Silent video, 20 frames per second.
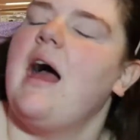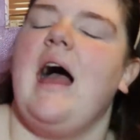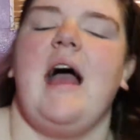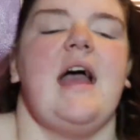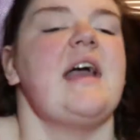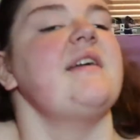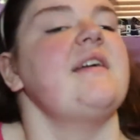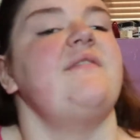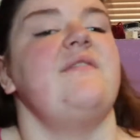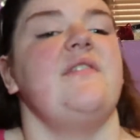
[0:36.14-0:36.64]

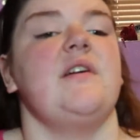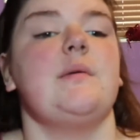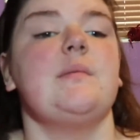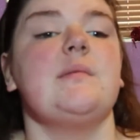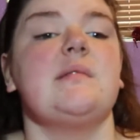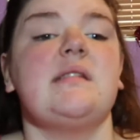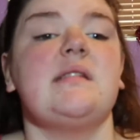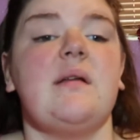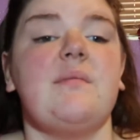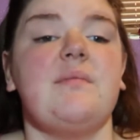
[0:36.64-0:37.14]
I film
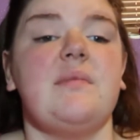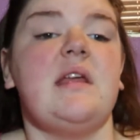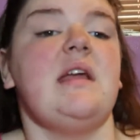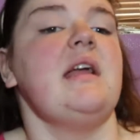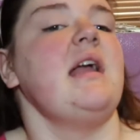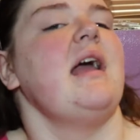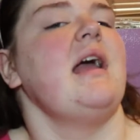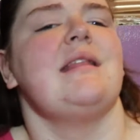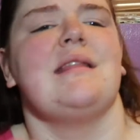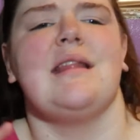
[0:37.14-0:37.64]

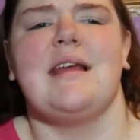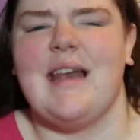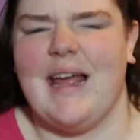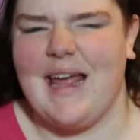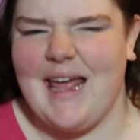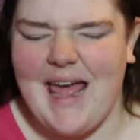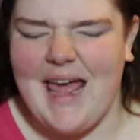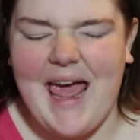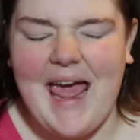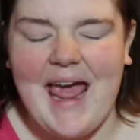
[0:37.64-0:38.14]
something and then
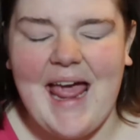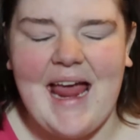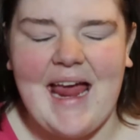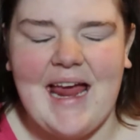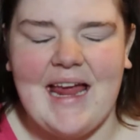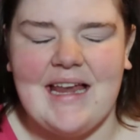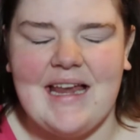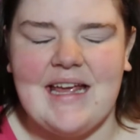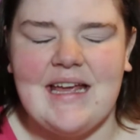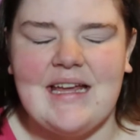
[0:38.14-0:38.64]
I
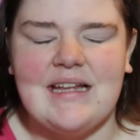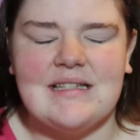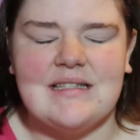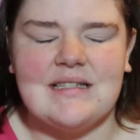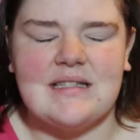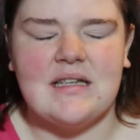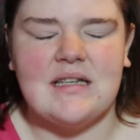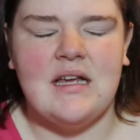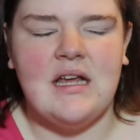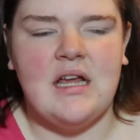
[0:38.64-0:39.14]
hate
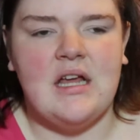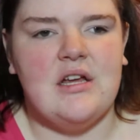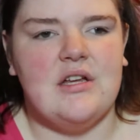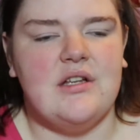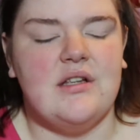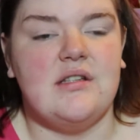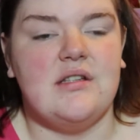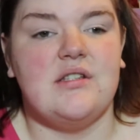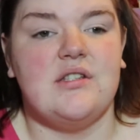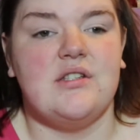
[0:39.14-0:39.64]
it,
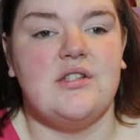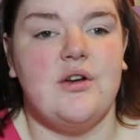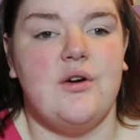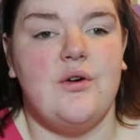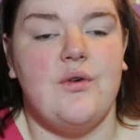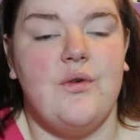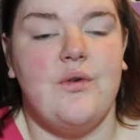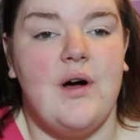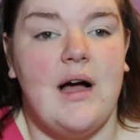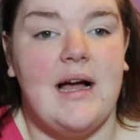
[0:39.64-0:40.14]

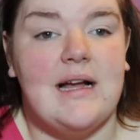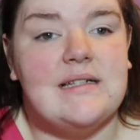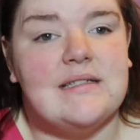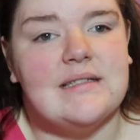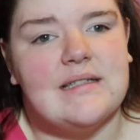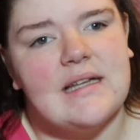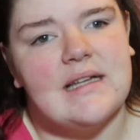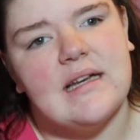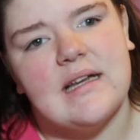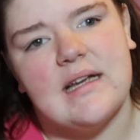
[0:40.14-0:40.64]
so I
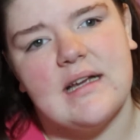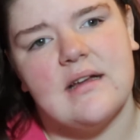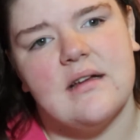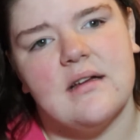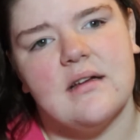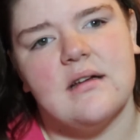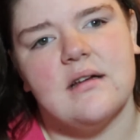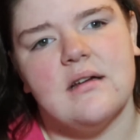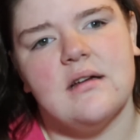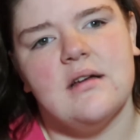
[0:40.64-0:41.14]
delete it,
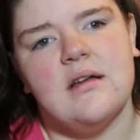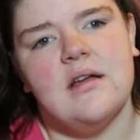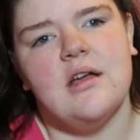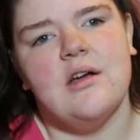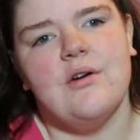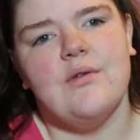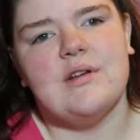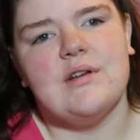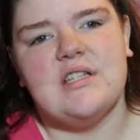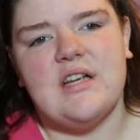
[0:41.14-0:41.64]

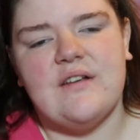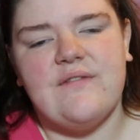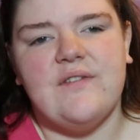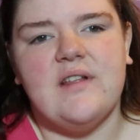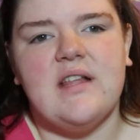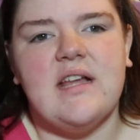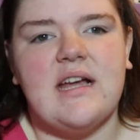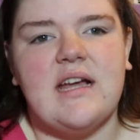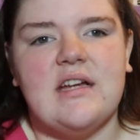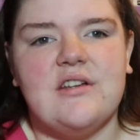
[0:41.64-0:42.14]
which I
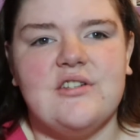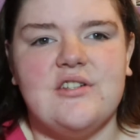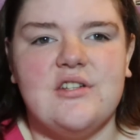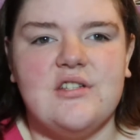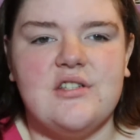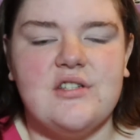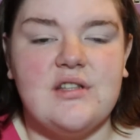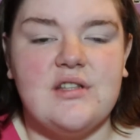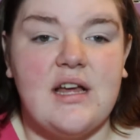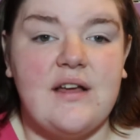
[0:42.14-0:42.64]
feel like I
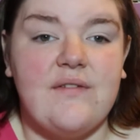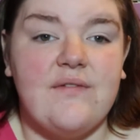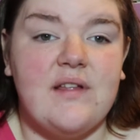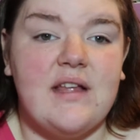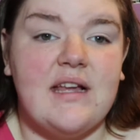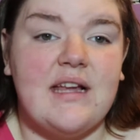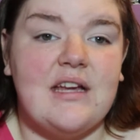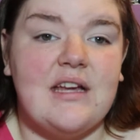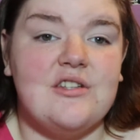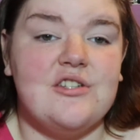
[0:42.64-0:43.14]
shouldn't do that. I feel
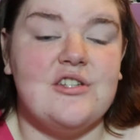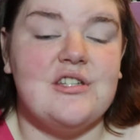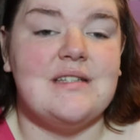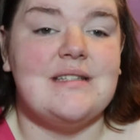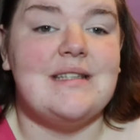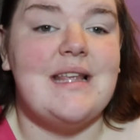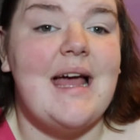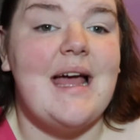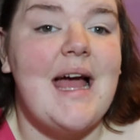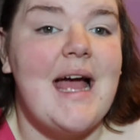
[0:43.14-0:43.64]
like I should
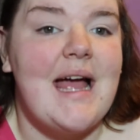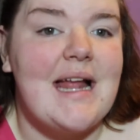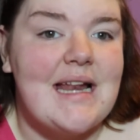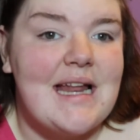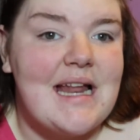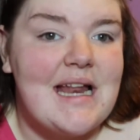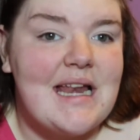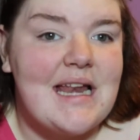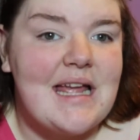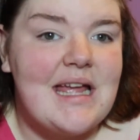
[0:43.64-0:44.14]
just
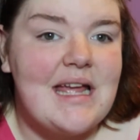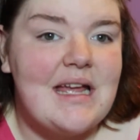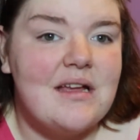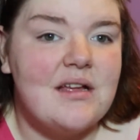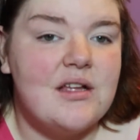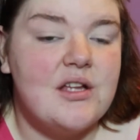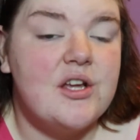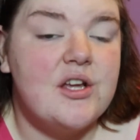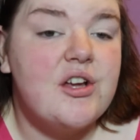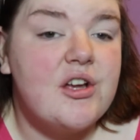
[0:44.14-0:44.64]
edit
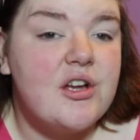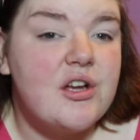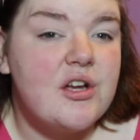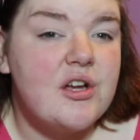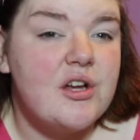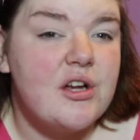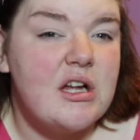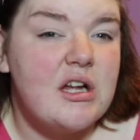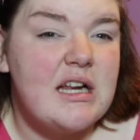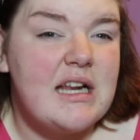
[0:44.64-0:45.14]
it
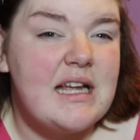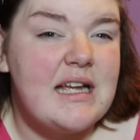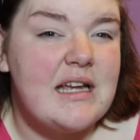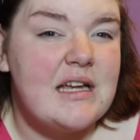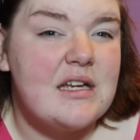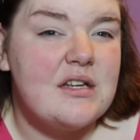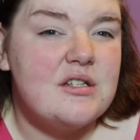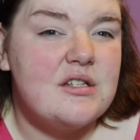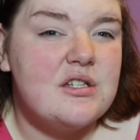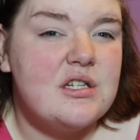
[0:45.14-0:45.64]

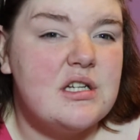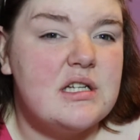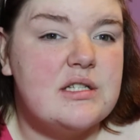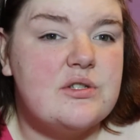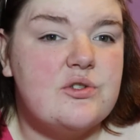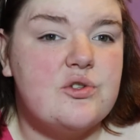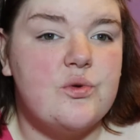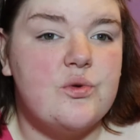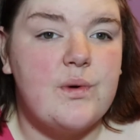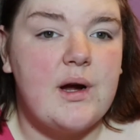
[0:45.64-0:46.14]
good-ish
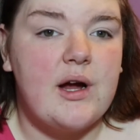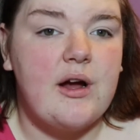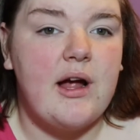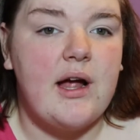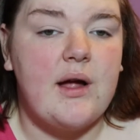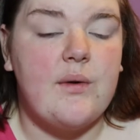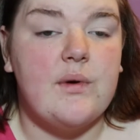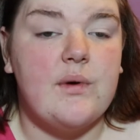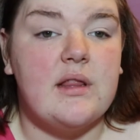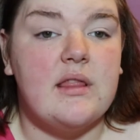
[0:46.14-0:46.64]
as to where
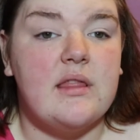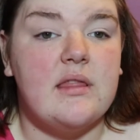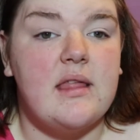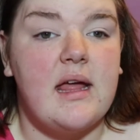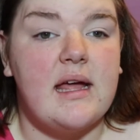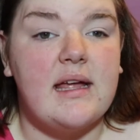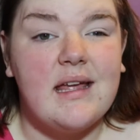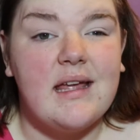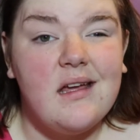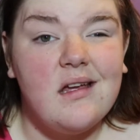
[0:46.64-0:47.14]
I would
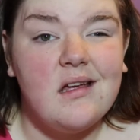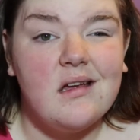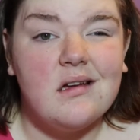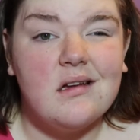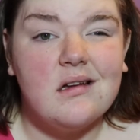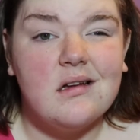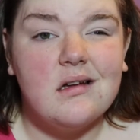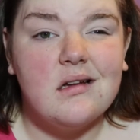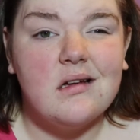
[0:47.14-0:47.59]
like it.